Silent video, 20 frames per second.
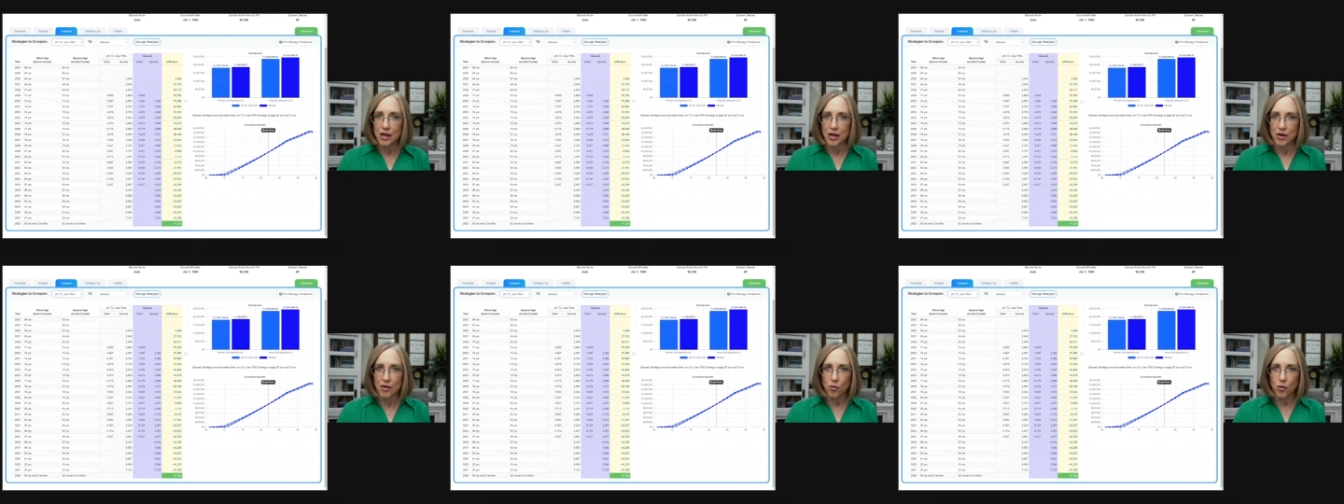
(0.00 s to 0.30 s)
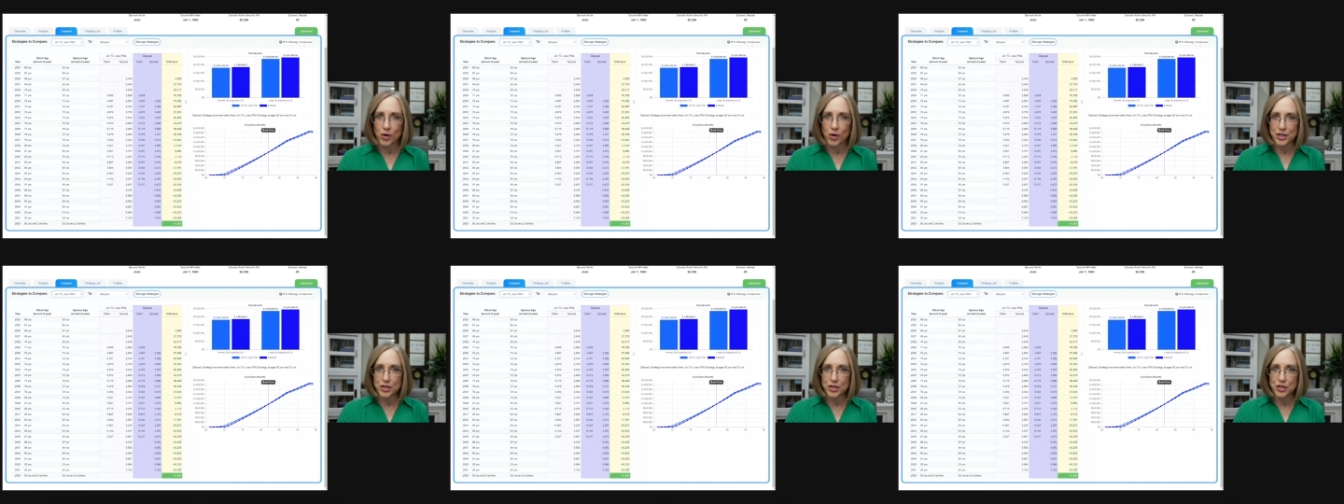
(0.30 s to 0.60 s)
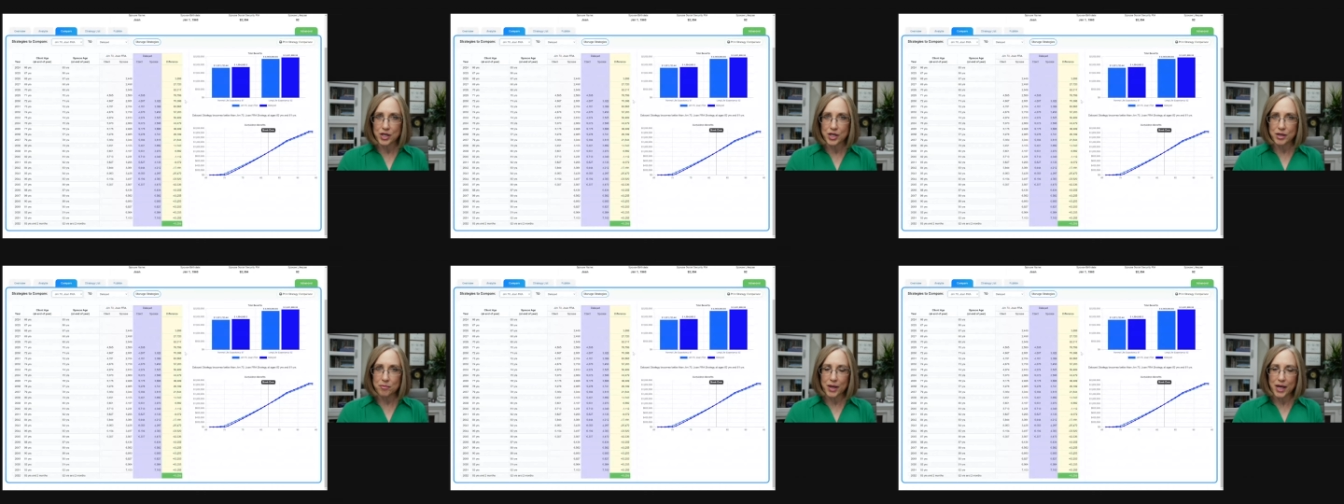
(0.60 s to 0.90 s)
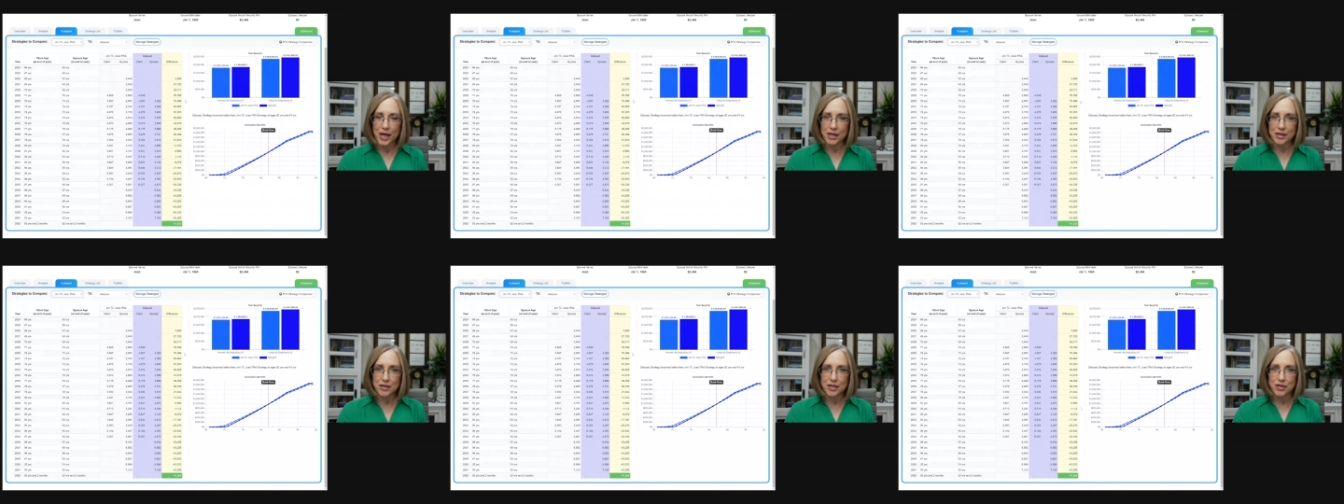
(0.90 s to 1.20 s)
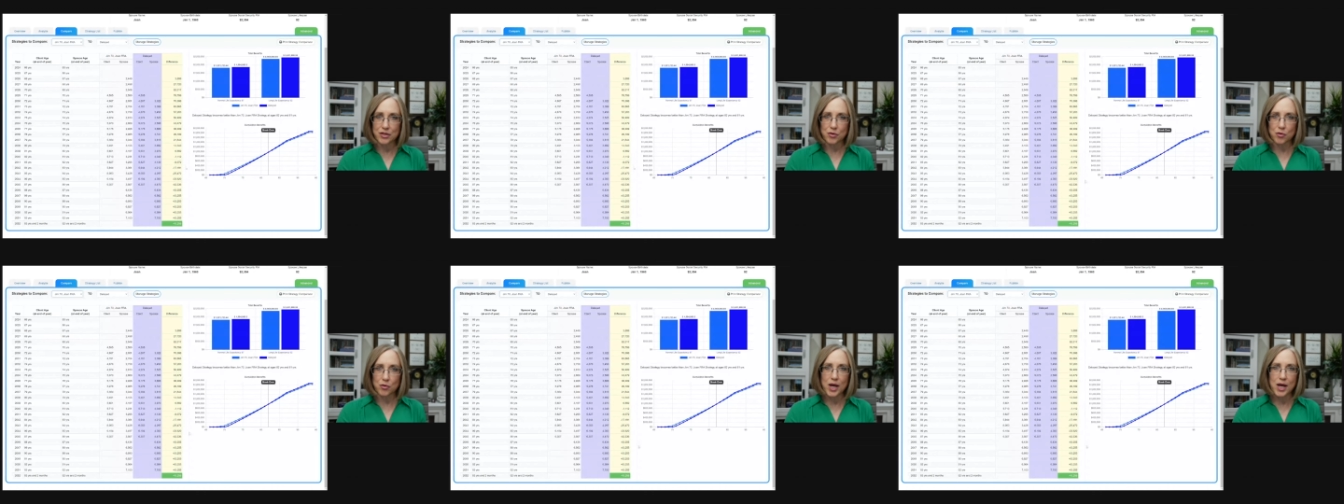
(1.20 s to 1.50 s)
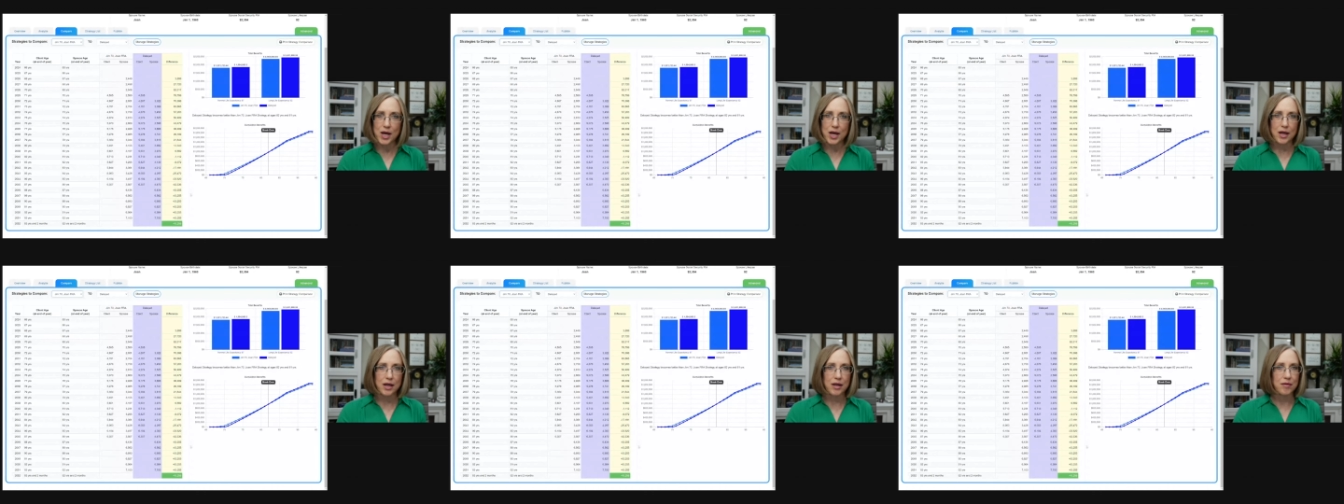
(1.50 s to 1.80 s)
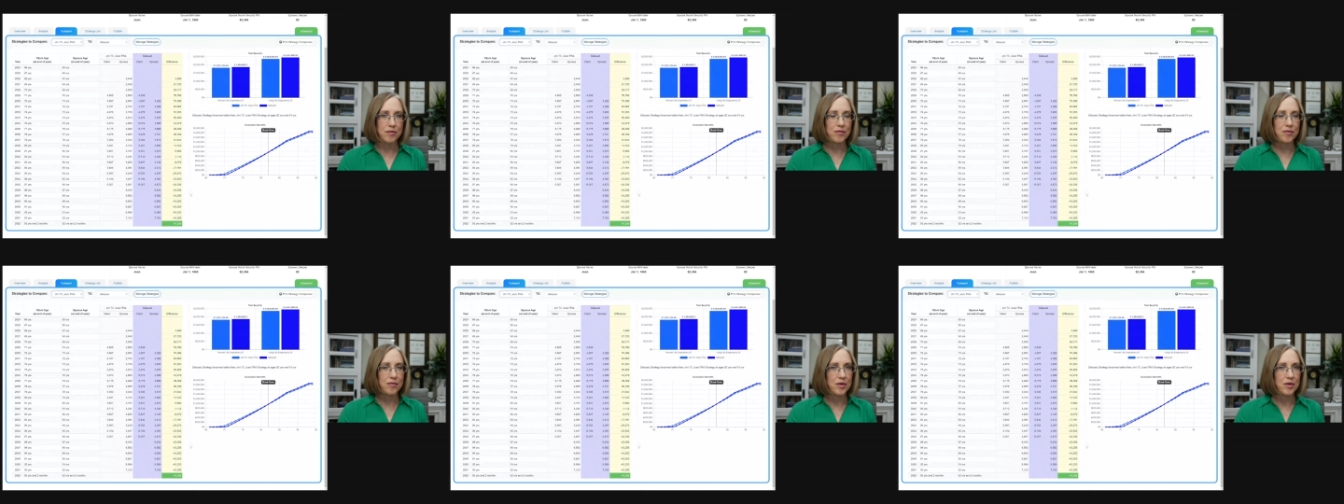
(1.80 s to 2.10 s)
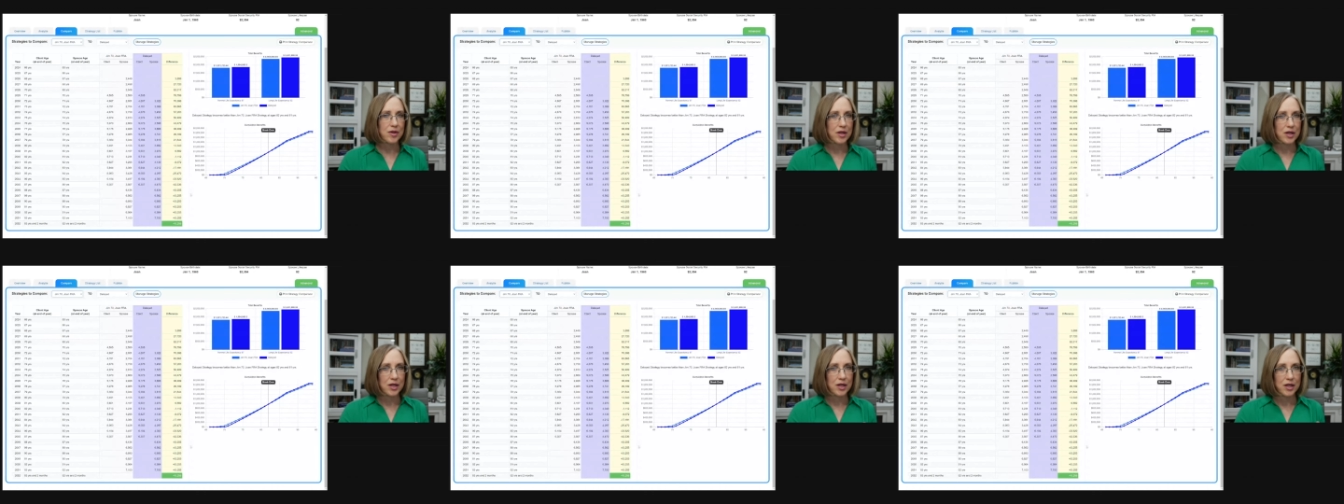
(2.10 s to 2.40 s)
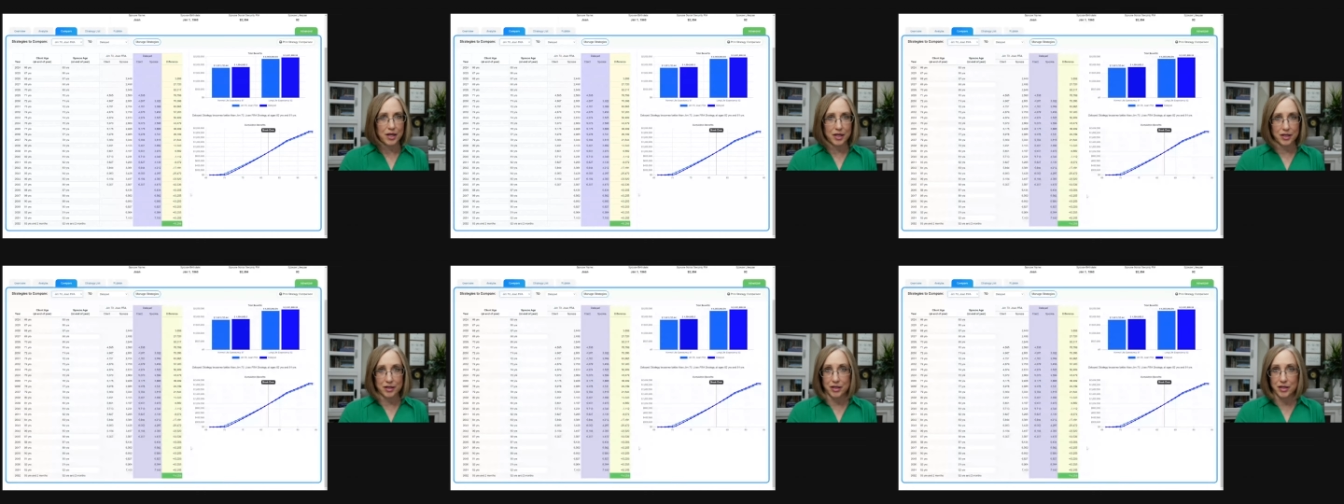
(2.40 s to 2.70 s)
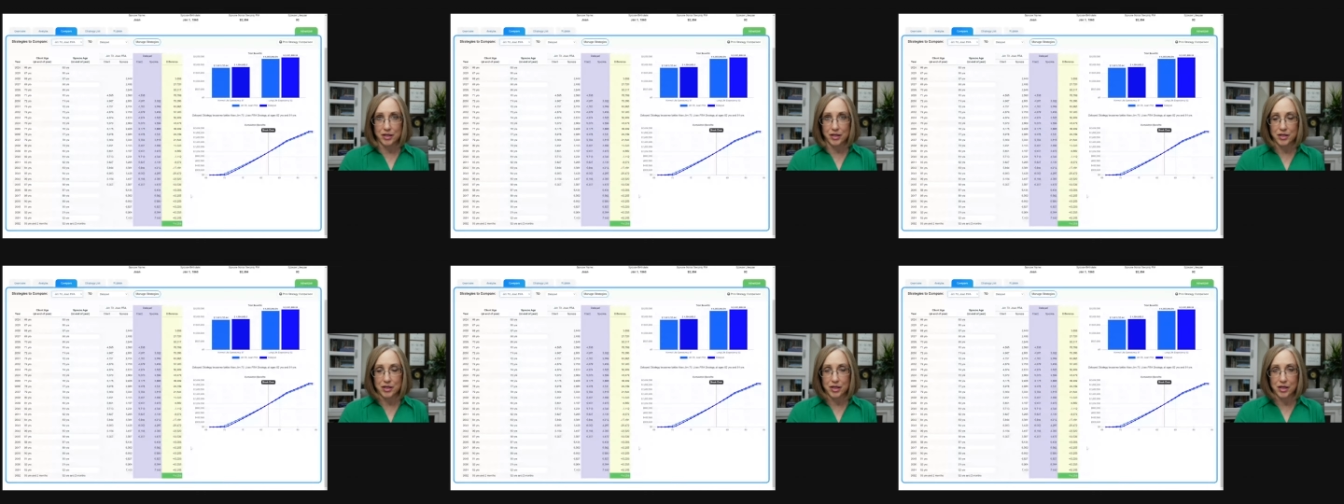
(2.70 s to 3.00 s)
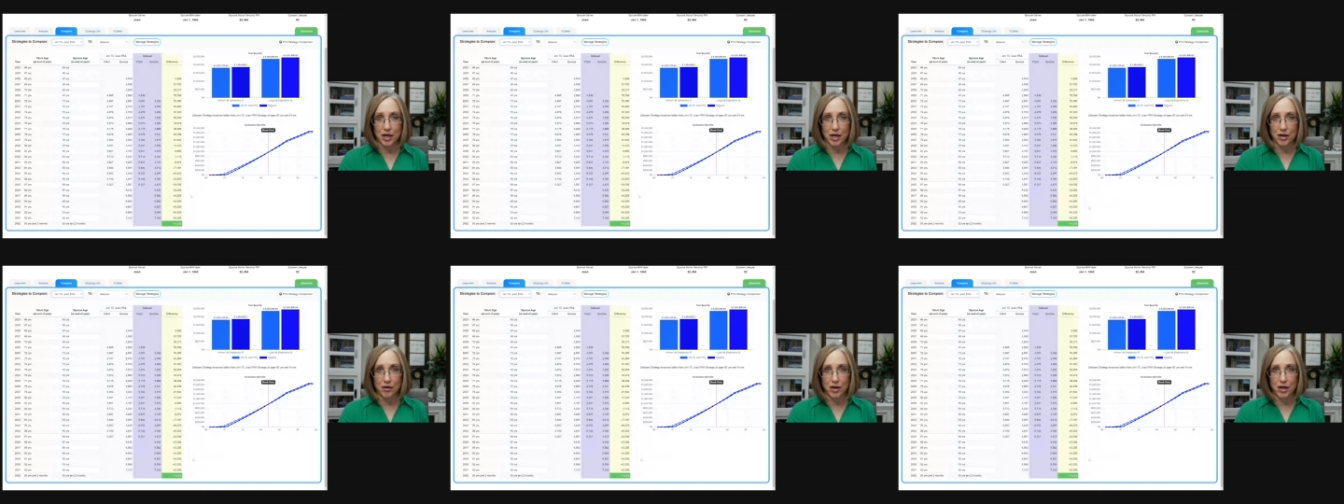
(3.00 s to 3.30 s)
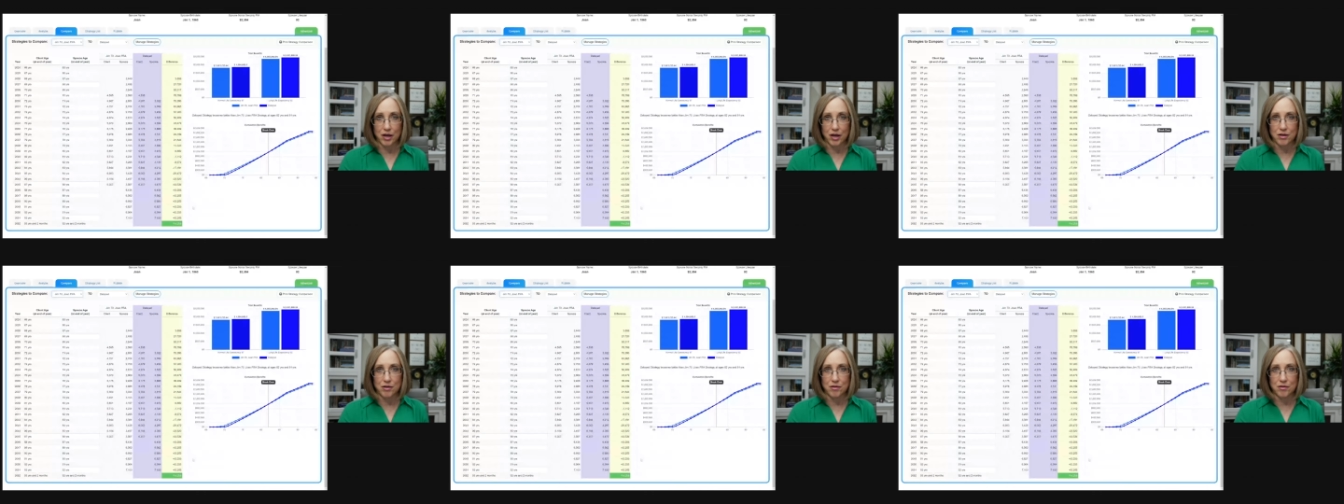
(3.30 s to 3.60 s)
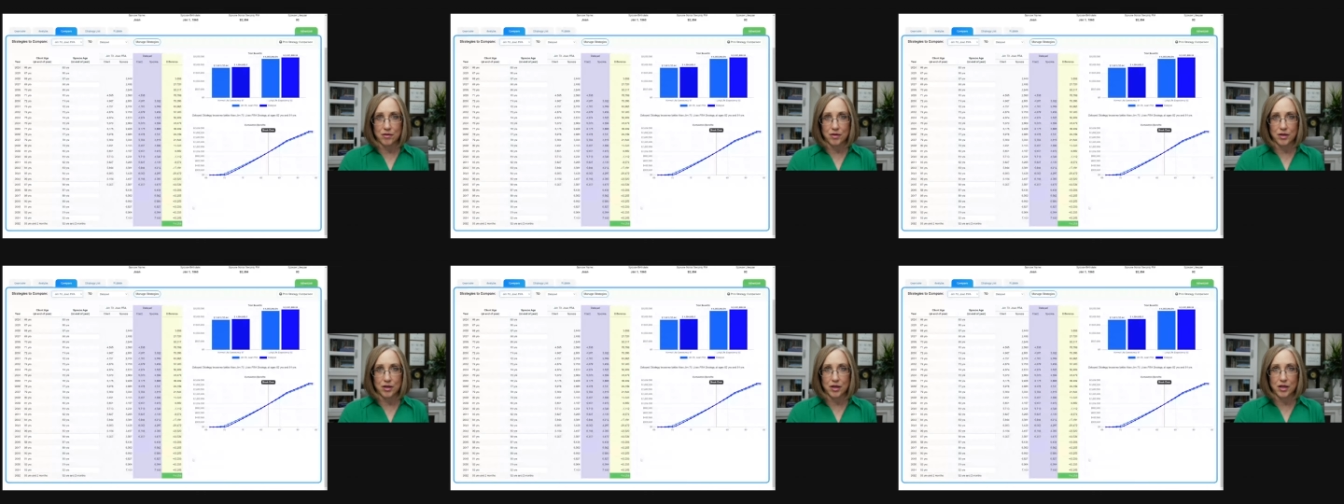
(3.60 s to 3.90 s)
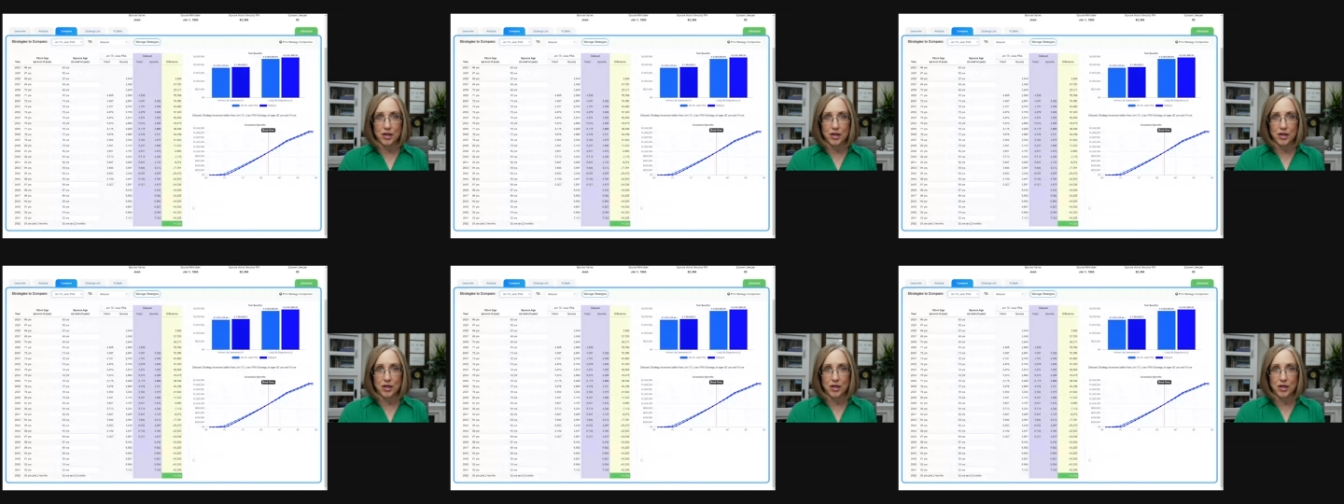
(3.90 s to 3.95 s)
when Jim passes away, in this scenario,